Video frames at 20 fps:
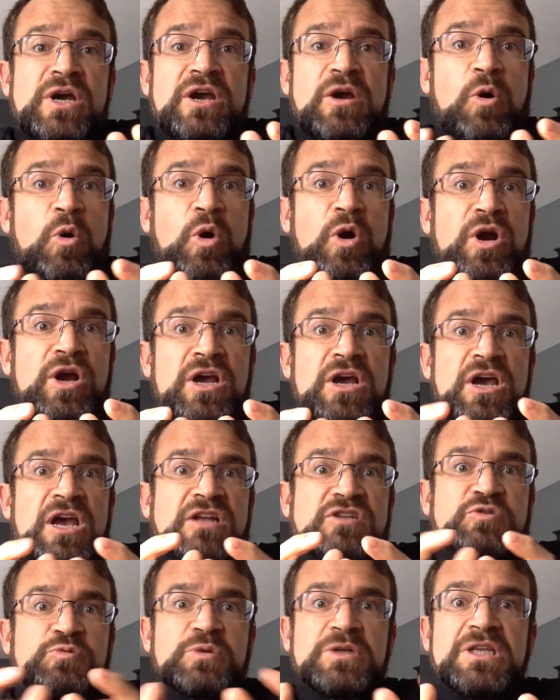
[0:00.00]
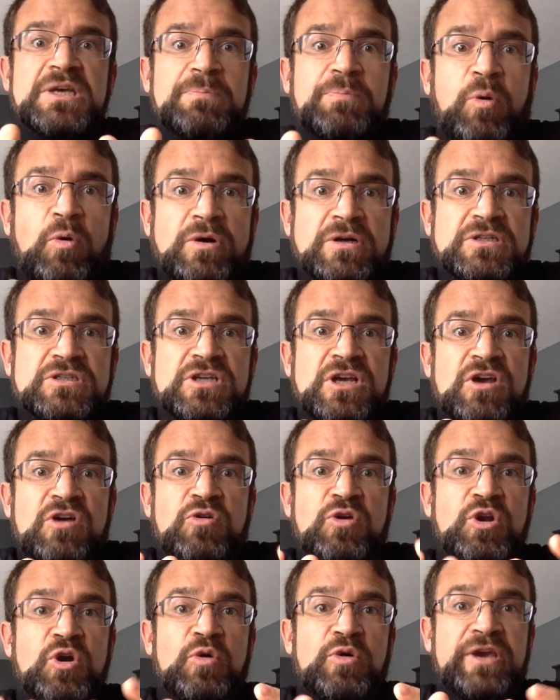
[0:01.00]
or it's really important,
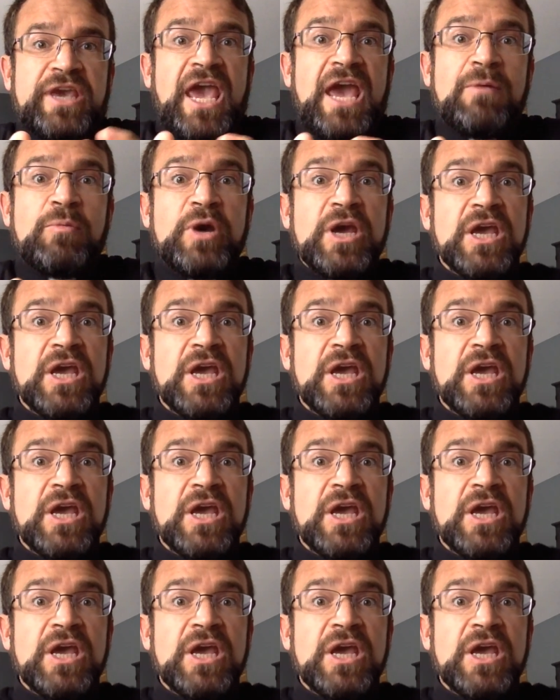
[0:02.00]
you know, can't